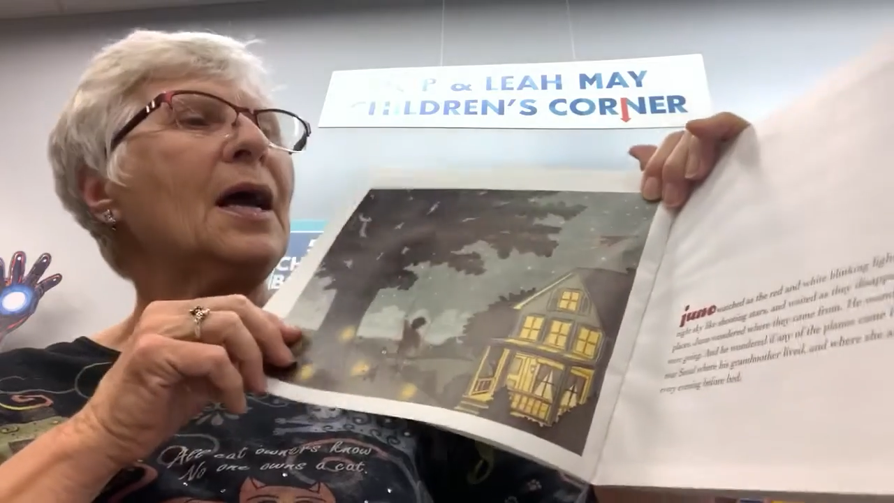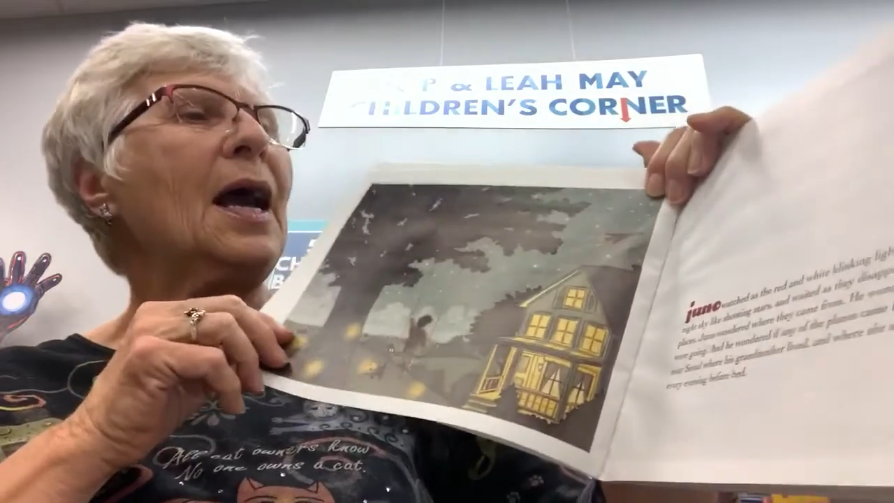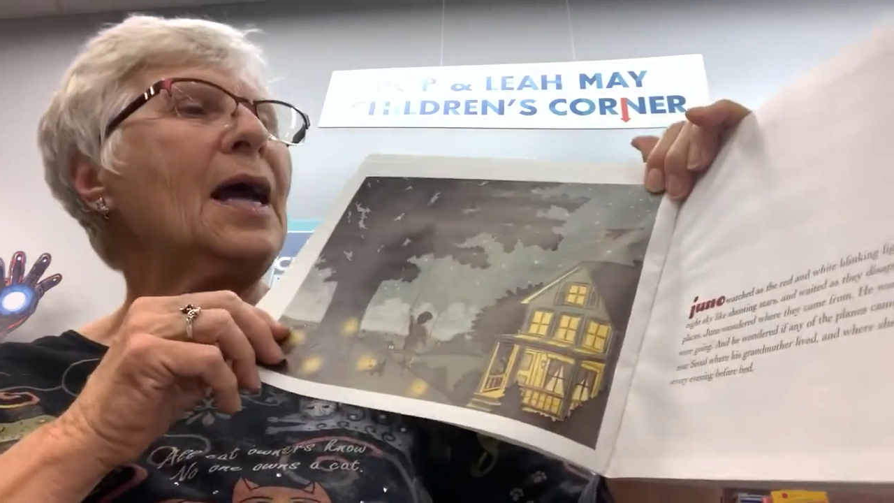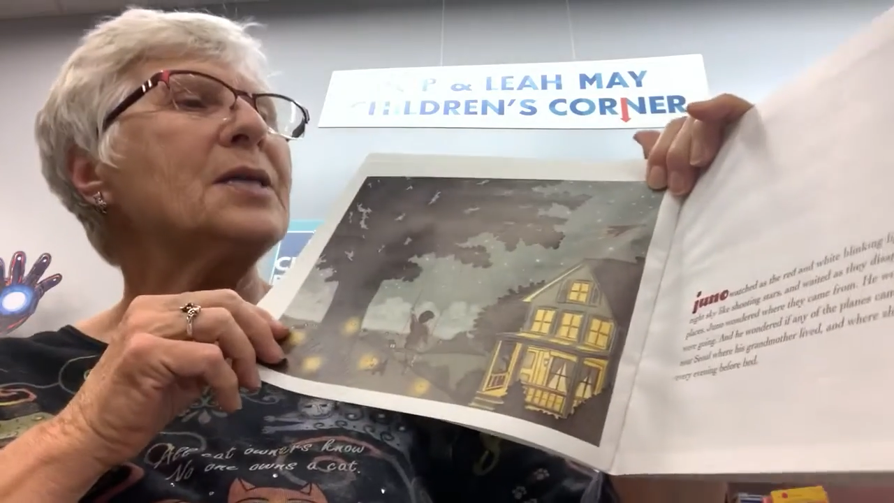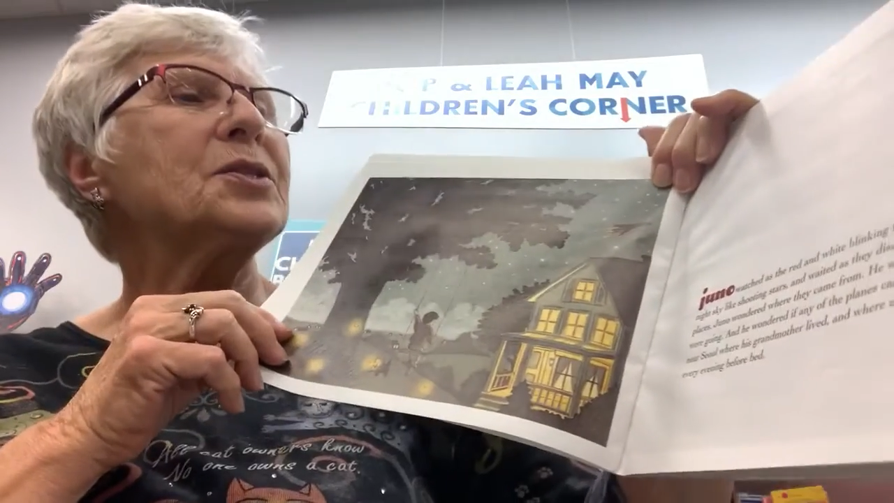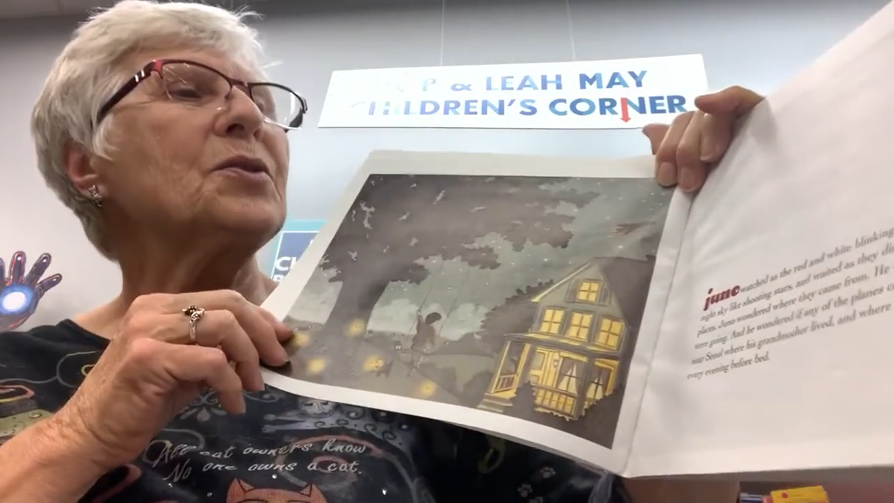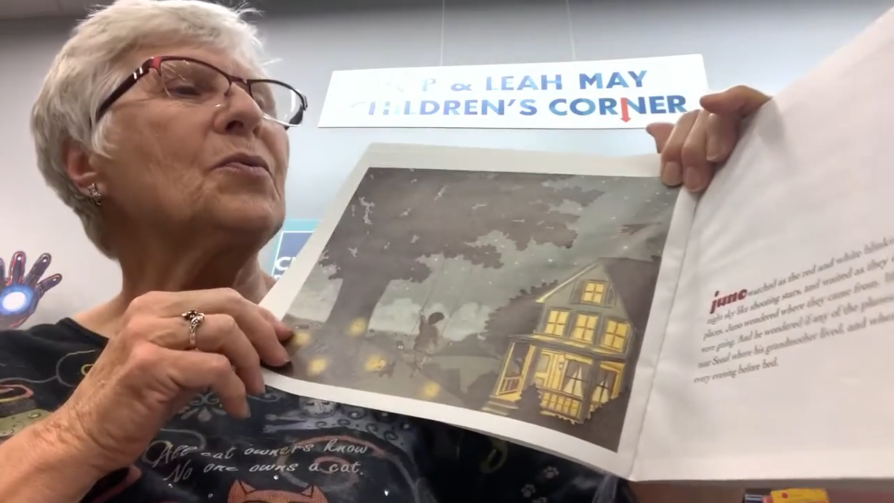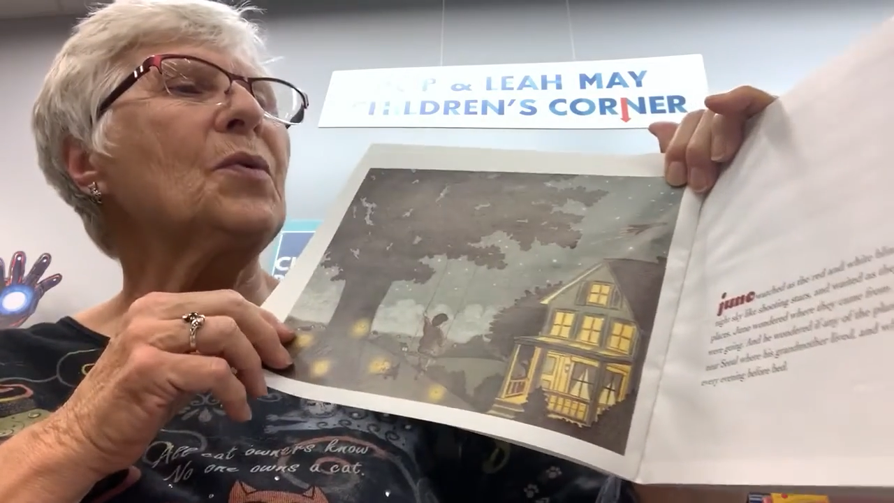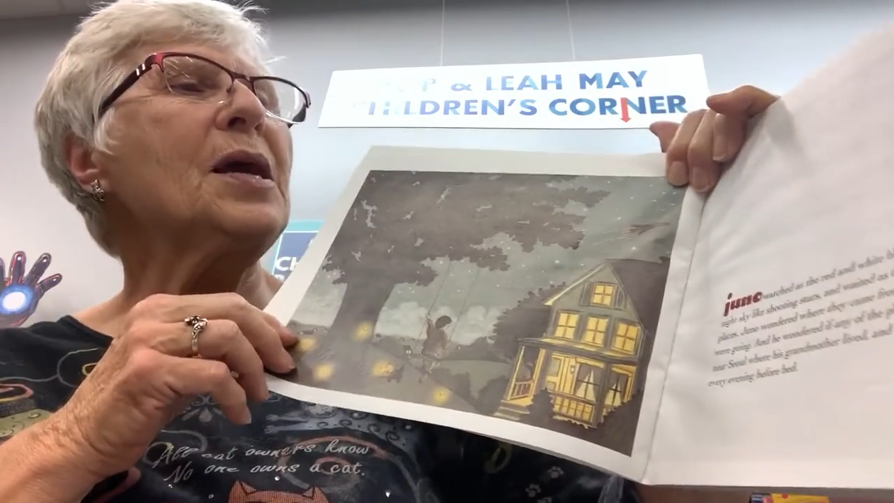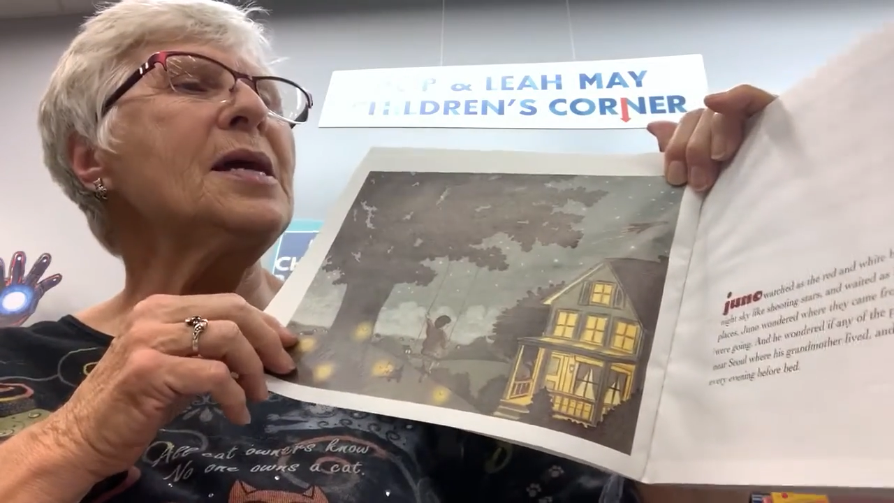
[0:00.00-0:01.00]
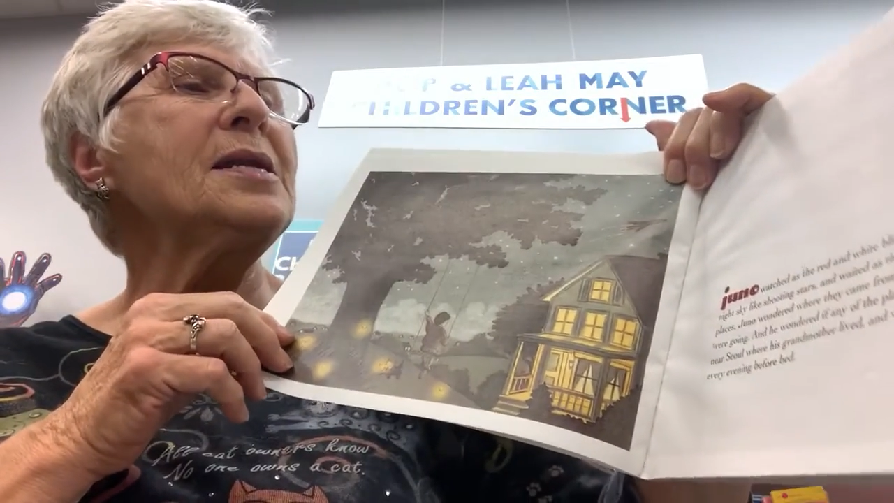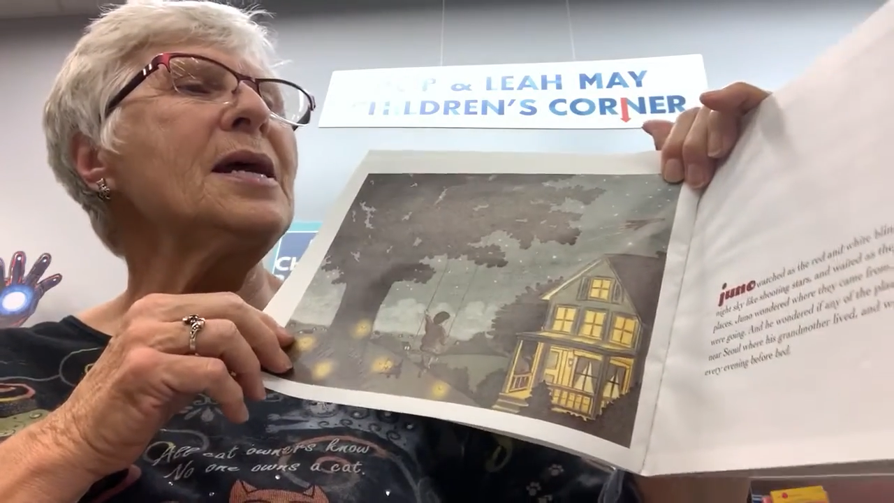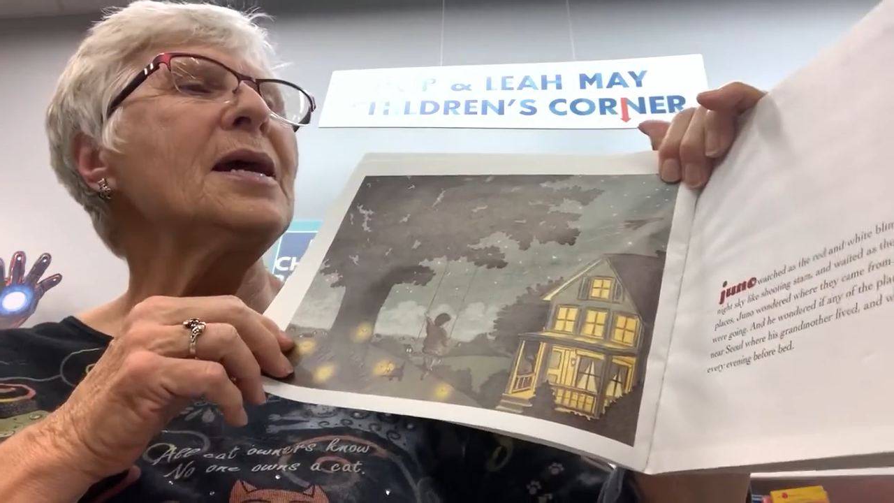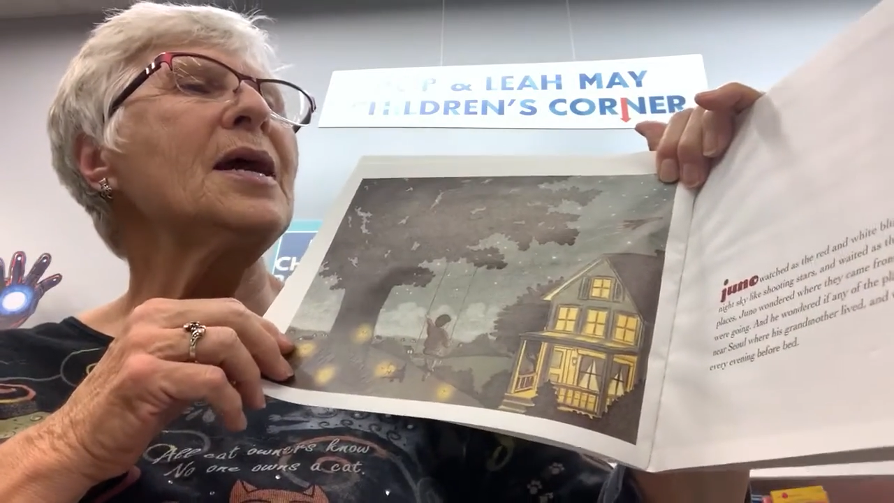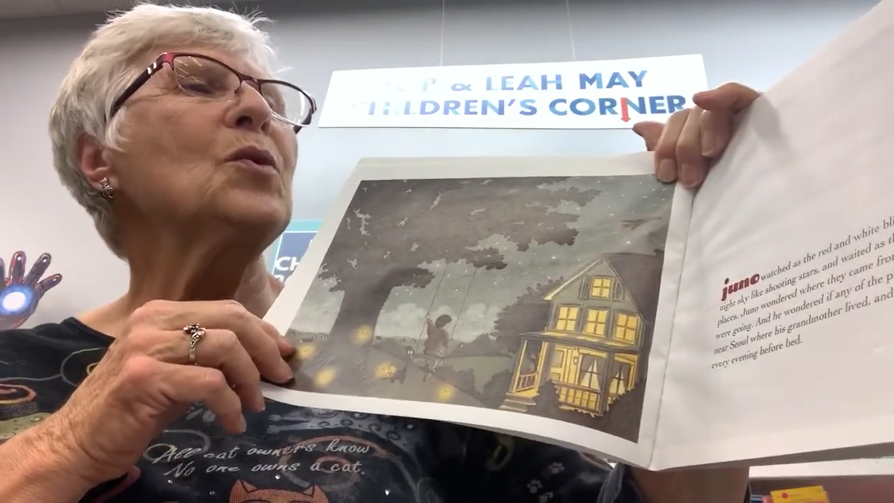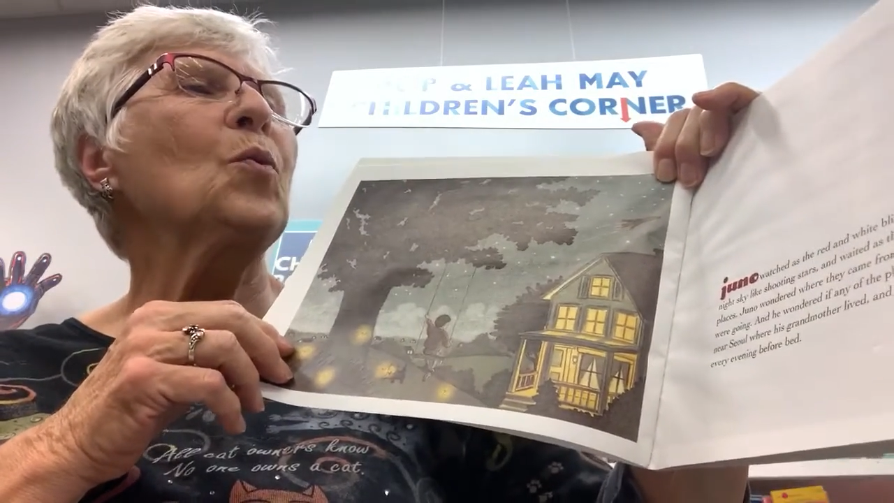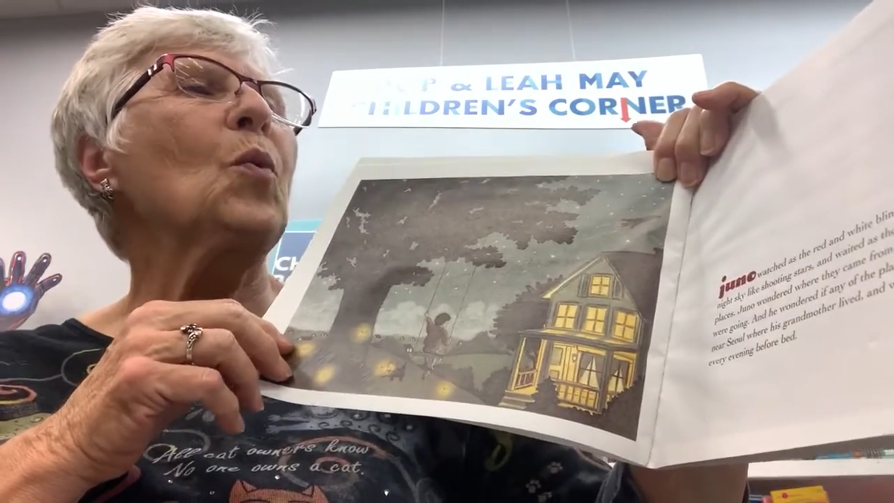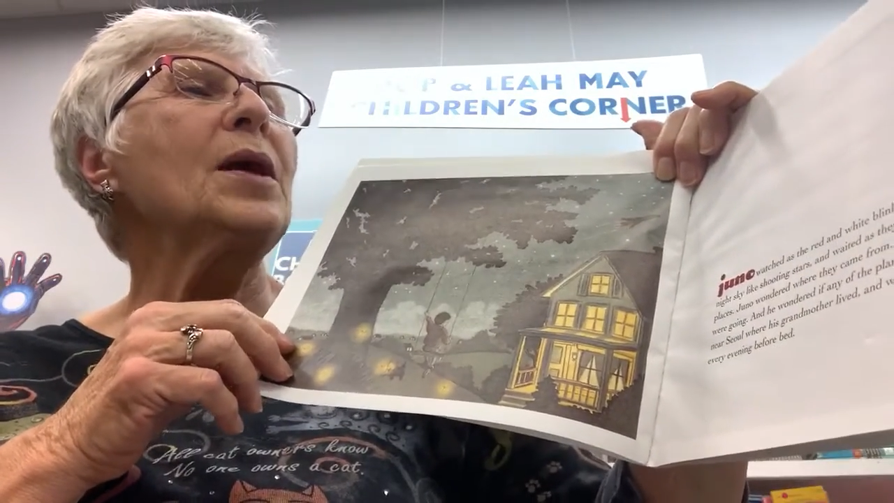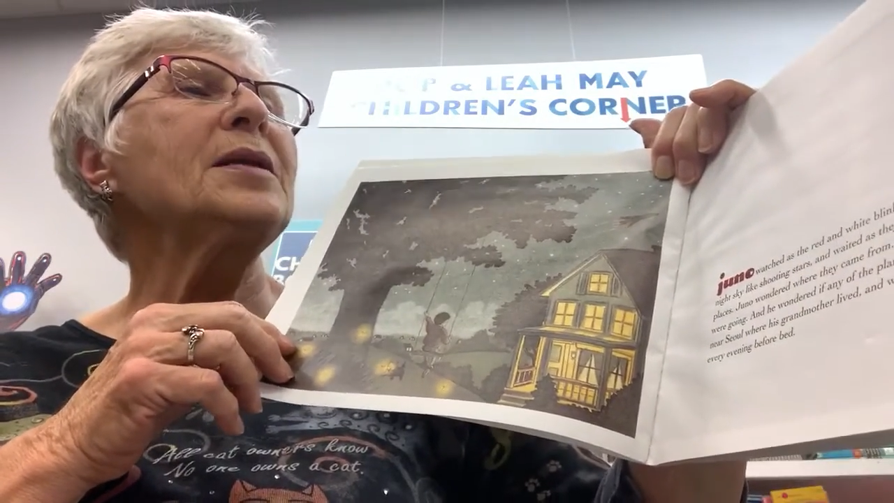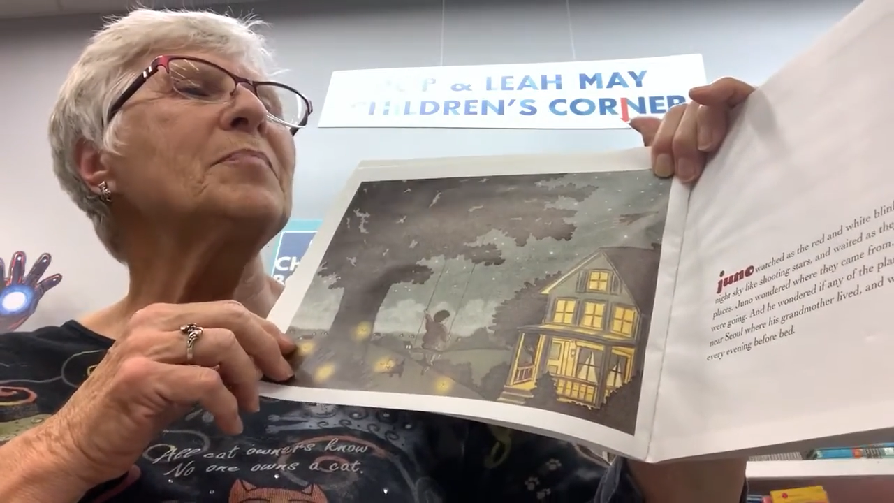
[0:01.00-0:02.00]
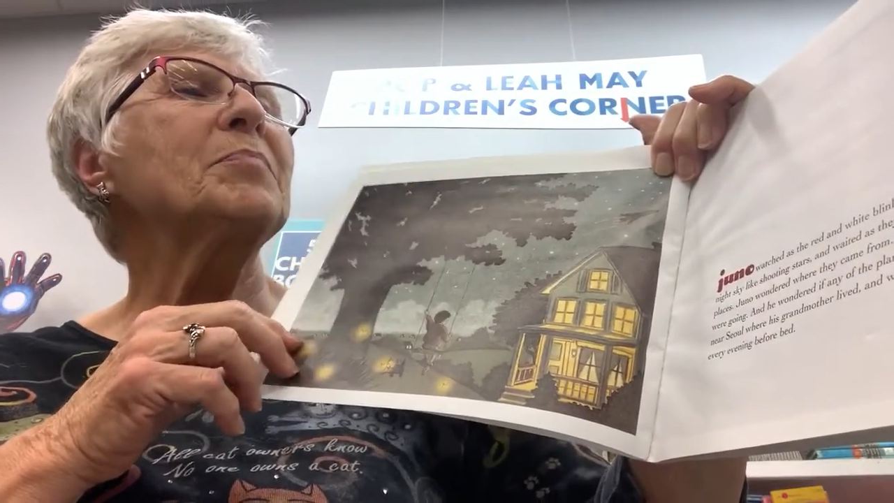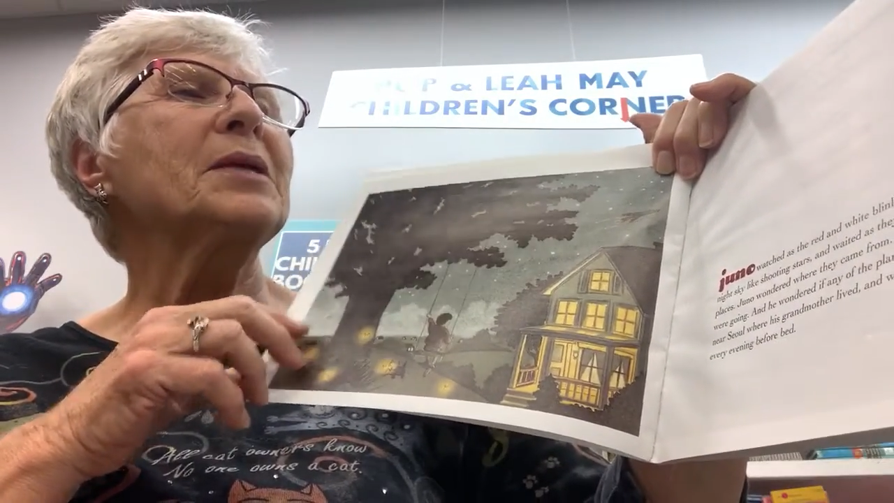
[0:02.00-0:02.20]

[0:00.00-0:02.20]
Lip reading: as the red and white